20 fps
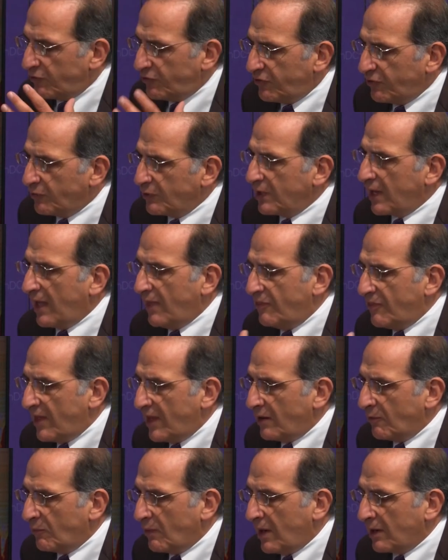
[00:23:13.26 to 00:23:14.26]
Syria and
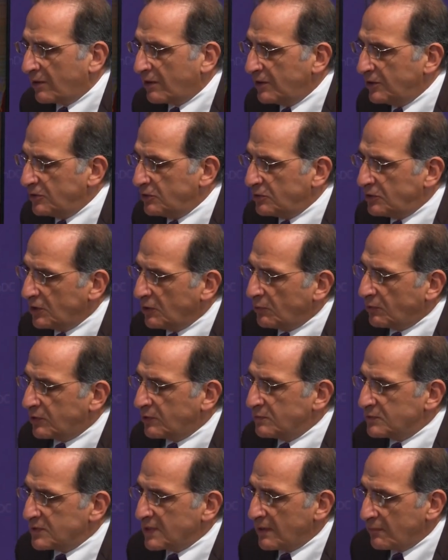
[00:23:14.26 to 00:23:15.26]
then Iraq? Can you deal with
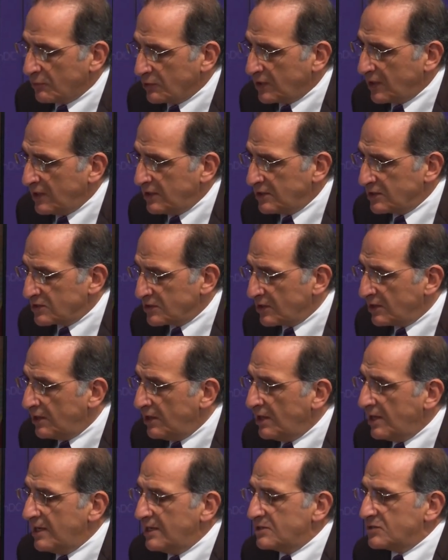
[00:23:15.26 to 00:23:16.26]
them simultaneously?
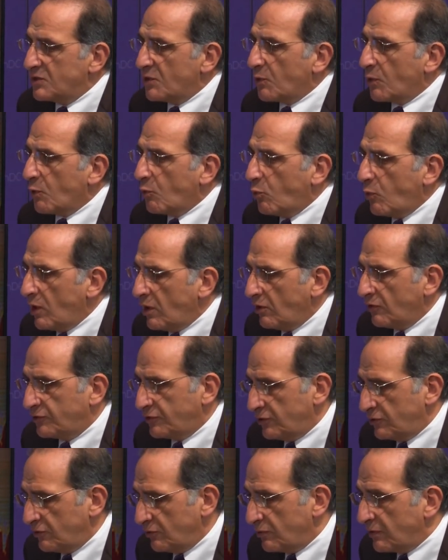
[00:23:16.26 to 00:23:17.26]
Is there a will
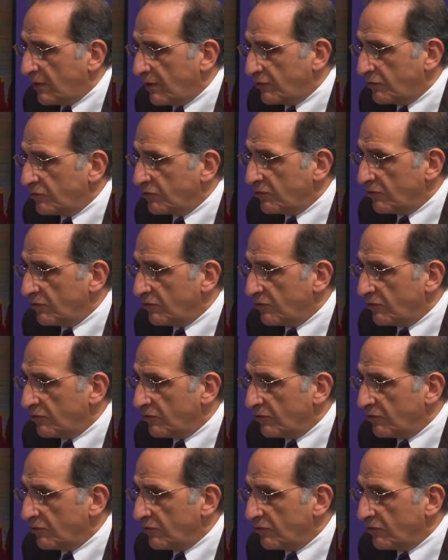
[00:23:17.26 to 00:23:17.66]
to do this?